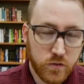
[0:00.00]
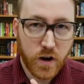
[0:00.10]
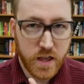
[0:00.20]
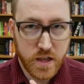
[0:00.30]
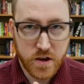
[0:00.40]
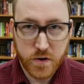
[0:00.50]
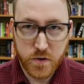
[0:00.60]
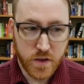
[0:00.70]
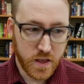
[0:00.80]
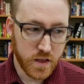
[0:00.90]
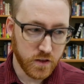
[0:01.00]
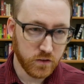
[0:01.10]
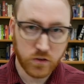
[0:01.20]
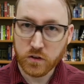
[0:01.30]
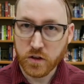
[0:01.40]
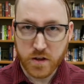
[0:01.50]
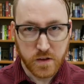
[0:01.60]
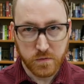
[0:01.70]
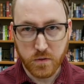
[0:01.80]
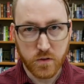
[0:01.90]
right here is
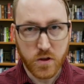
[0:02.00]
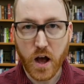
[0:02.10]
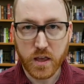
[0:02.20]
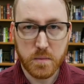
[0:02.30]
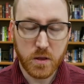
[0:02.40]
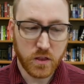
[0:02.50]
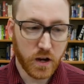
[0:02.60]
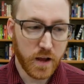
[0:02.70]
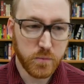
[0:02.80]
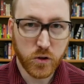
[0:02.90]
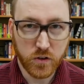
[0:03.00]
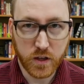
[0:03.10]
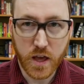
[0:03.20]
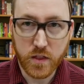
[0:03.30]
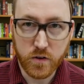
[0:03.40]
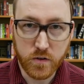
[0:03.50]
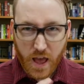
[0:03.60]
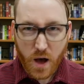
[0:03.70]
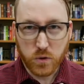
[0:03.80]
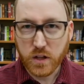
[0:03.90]
the document that I put together
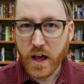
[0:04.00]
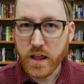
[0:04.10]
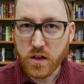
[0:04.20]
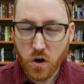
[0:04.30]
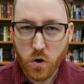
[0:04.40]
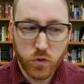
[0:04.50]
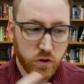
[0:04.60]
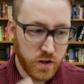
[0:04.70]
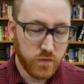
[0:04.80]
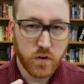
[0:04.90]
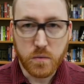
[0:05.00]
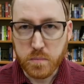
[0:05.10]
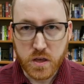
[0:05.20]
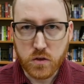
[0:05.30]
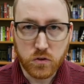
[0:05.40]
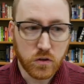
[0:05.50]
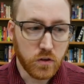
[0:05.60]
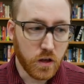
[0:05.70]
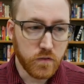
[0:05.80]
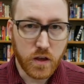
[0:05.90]
outlining all the different pieces
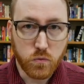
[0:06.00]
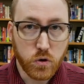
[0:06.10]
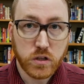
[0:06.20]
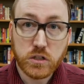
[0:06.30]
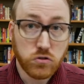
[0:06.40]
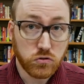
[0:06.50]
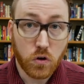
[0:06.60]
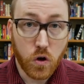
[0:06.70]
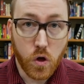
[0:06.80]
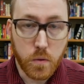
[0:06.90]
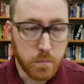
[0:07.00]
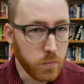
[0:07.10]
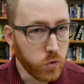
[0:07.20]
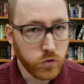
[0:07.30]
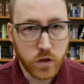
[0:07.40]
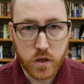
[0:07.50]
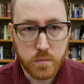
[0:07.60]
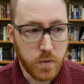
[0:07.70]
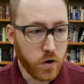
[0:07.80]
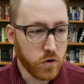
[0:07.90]
of a really strong
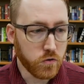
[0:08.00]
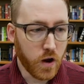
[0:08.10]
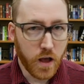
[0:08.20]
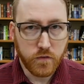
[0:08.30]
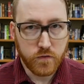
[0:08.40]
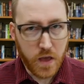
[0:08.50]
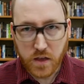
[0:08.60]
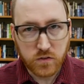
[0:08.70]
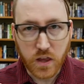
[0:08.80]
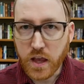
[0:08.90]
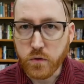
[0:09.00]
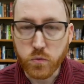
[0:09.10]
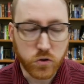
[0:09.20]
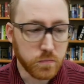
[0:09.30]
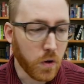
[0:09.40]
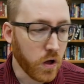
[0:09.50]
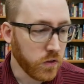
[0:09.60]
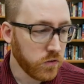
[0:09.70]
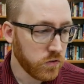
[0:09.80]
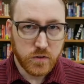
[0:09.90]
multi-paragraph essay
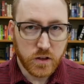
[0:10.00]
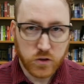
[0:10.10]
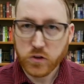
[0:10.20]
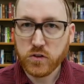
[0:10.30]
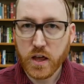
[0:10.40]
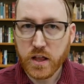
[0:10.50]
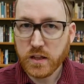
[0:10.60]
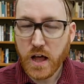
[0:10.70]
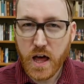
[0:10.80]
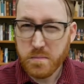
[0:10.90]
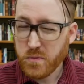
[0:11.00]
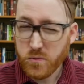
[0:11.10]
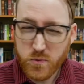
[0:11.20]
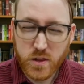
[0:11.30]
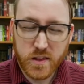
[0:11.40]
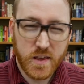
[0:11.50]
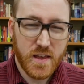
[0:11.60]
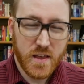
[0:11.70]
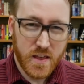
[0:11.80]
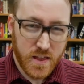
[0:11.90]
response. It looks like a lot, but really
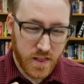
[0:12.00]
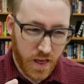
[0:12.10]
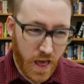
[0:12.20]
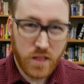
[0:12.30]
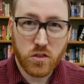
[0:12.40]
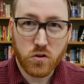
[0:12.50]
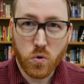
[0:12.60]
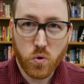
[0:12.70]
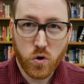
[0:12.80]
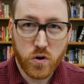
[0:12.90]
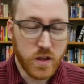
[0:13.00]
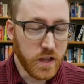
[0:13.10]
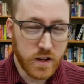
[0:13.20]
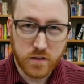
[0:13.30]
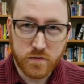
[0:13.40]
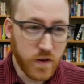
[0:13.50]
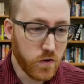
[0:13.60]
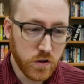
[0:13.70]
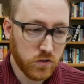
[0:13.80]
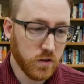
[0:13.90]
at the core it is
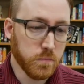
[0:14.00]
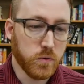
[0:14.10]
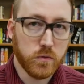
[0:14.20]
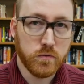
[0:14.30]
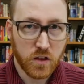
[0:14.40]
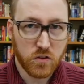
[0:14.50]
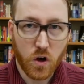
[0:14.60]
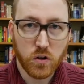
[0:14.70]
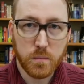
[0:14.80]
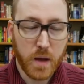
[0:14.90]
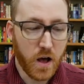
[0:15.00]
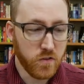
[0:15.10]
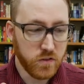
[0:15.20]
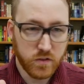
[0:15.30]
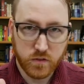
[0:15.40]
very simple. It's all about